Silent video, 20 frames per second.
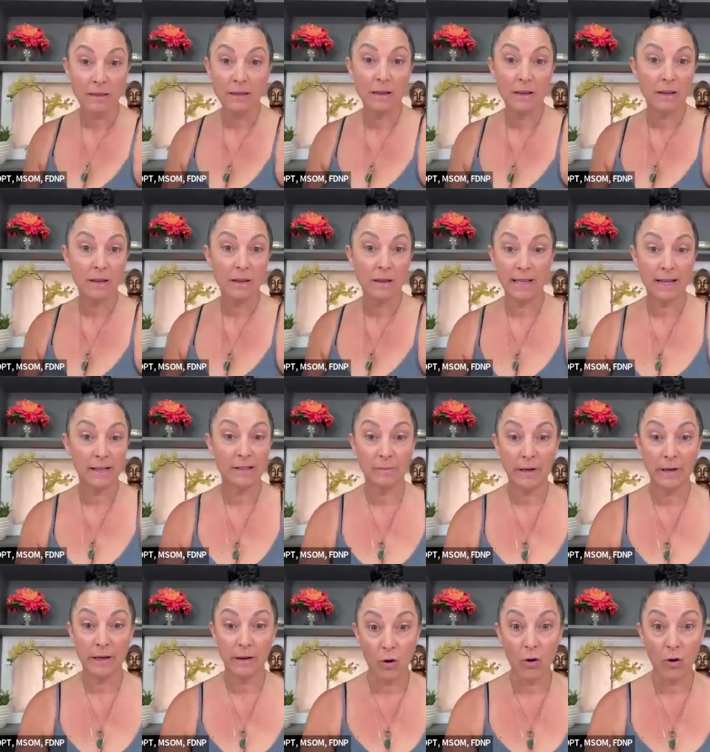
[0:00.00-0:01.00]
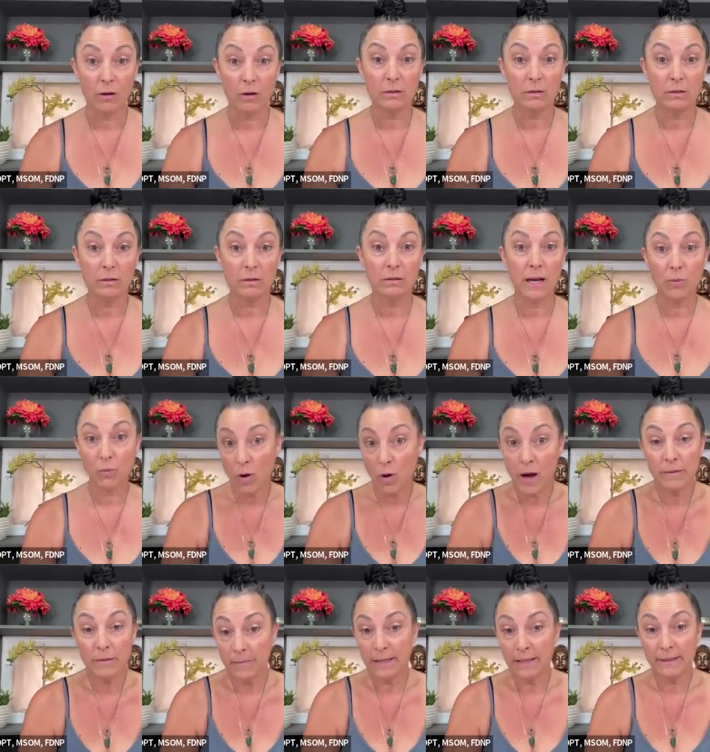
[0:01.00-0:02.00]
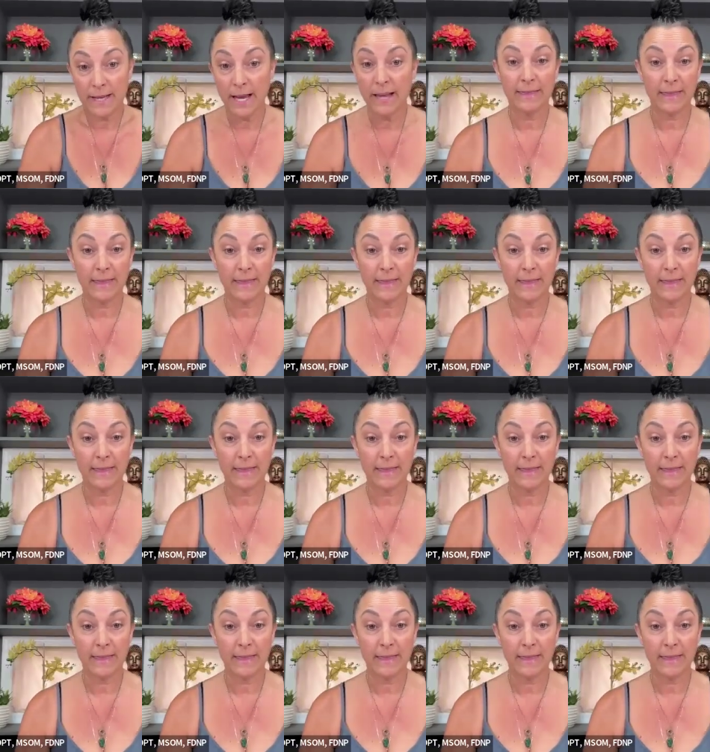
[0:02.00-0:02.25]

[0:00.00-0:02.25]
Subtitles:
a month. I mean, that's my goal. I want to make